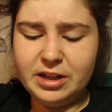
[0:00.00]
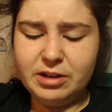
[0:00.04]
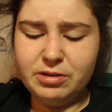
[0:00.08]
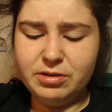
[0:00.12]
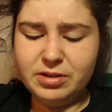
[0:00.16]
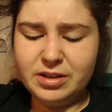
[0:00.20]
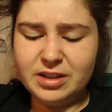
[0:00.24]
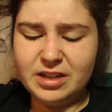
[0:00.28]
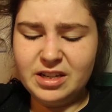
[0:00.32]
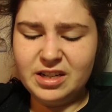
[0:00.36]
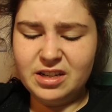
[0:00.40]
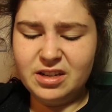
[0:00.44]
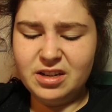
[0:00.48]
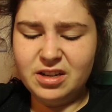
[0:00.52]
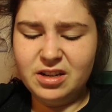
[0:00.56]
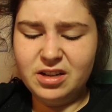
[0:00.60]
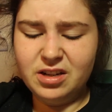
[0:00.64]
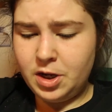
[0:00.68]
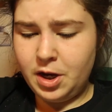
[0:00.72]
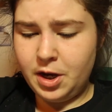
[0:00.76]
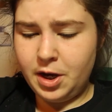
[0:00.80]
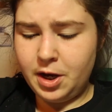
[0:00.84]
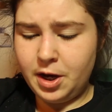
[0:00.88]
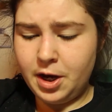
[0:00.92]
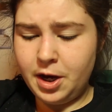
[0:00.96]
was like
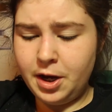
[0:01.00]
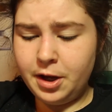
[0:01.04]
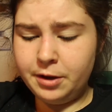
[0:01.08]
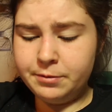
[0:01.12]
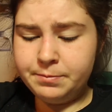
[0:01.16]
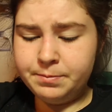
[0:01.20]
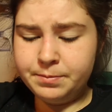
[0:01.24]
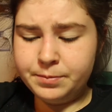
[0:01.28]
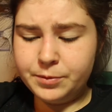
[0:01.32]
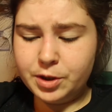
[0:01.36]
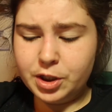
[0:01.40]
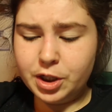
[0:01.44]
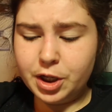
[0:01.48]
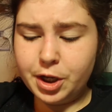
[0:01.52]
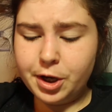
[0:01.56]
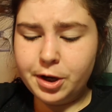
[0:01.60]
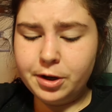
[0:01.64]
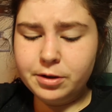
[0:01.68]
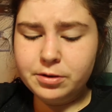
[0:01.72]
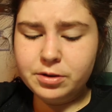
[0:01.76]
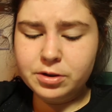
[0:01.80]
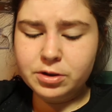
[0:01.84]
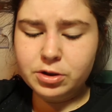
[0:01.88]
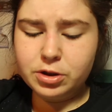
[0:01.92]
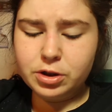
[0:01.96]
the
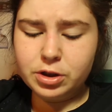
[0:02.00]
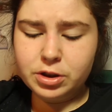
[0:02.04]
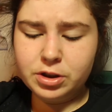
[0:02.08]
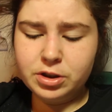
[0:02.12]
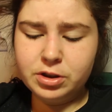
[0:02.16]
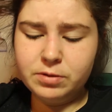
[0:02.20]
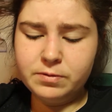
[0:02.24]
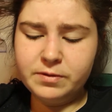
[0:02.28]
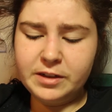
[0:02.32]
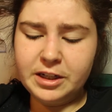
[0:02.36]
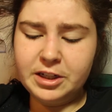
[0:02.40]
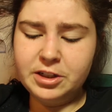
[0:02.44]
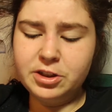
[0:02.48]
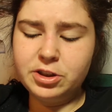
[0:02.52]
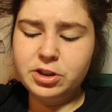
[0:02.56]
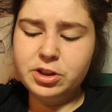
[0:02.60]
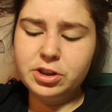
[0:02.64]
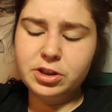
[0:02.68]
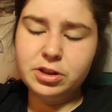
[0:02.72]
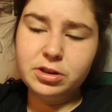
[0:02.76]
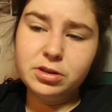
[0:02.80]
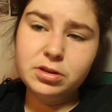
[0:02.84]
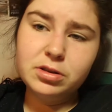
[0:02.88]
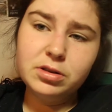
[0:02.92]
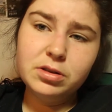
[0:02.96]
codes and
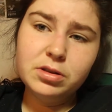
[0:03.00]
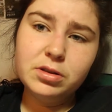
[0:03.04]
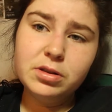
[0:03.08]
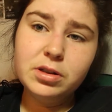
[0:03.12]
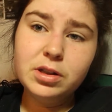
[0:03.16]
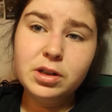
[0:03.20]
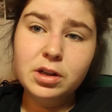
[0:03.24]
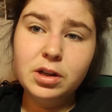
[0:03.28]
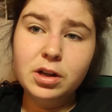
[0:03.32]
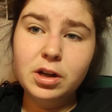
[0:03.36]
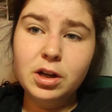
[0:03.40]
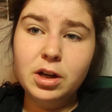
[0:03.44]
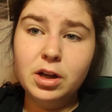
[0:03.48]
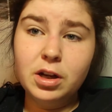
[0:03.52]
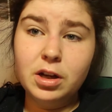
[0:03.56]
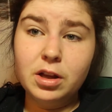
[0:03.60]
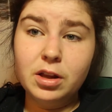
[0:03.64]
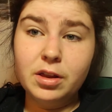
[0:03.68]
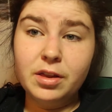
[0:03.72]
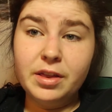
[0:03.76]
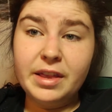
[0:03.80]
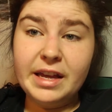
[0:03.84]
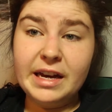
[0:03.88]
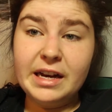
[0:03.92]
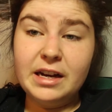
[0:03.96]
conventions
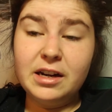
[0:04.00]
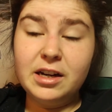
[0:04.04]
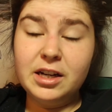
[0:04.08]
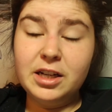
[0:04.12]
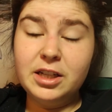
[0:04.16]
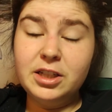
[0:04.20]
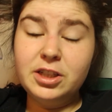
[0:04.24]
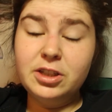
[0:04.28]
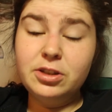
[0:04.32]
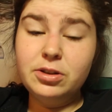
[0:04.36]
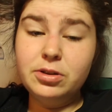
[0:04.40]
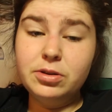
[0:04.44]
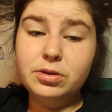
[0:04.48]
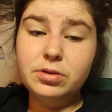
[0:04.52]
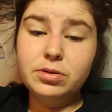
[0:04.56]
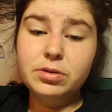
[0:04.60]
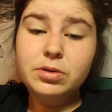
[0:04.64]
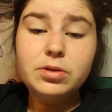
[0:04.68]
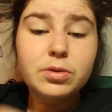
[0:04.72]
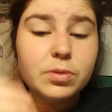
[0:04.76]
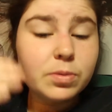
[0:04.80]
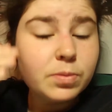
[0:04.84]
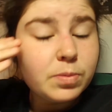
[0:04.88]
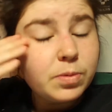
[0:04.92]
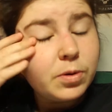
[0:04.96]
that I
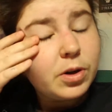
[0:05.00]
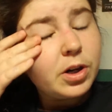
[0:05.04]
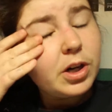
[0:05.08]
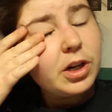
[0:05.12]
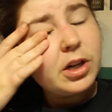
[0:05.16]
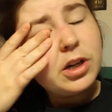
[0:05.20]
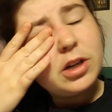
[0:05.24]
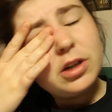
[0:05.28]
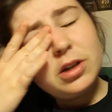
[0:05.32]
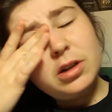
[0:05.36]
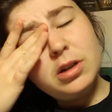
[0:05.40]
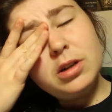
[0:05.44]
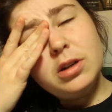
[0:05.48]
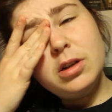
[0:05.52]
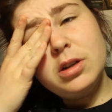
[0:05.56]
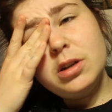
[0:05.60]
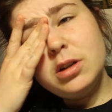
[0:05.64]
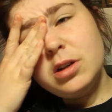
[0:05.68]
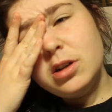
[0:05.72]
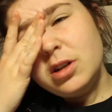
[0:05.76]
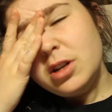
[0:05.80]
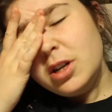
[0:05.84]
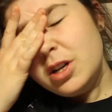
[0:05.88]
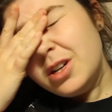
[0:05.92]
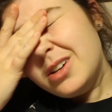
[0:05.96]
used were
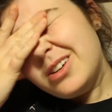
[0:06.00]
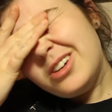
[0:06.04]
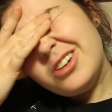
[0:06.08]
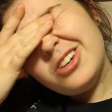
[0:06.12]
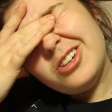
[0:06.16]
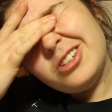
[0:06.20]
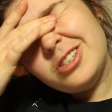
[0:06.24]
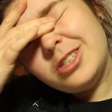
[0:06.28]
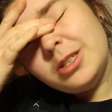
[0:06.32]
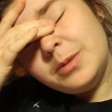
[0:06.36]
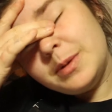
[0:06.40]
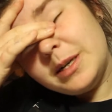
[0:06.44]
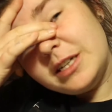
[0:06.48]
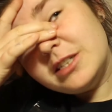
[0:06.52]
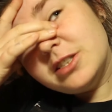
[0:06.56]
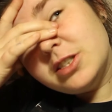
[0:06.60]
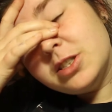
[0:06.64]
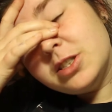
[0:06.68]
all about